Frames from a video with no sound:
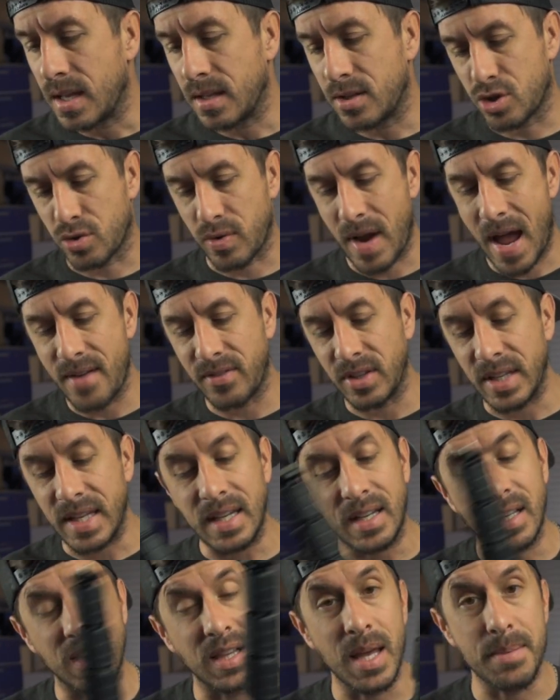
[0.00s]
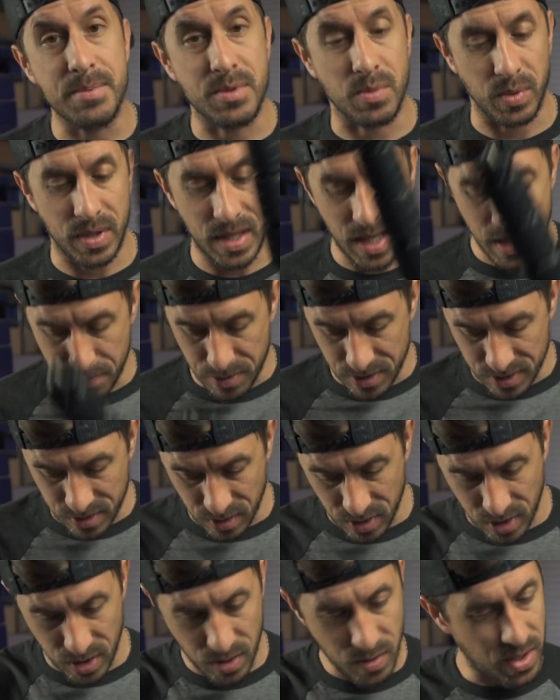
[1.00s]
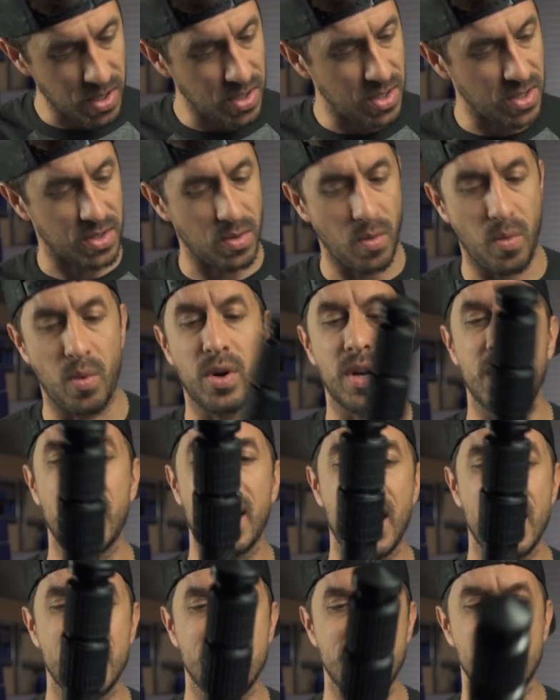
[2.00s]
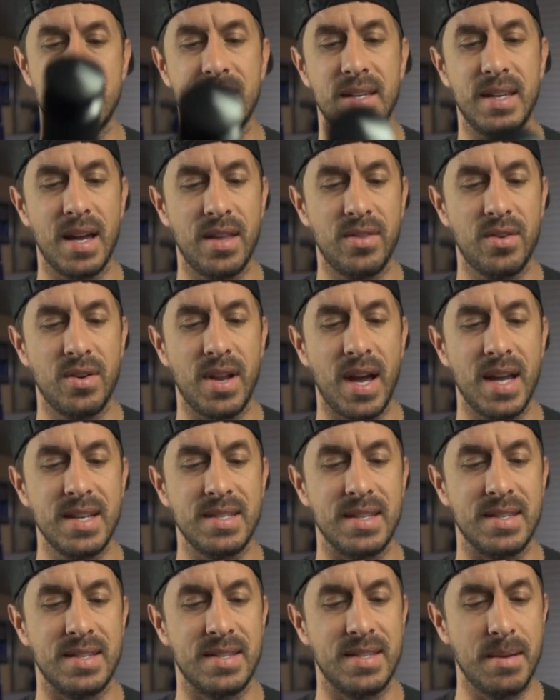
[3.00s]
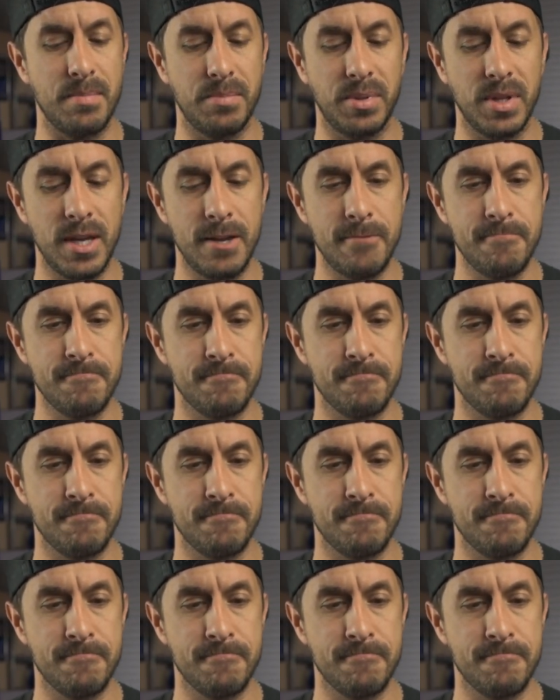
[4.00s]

traveling clips will keep it so that you can just organize it together nice and simply.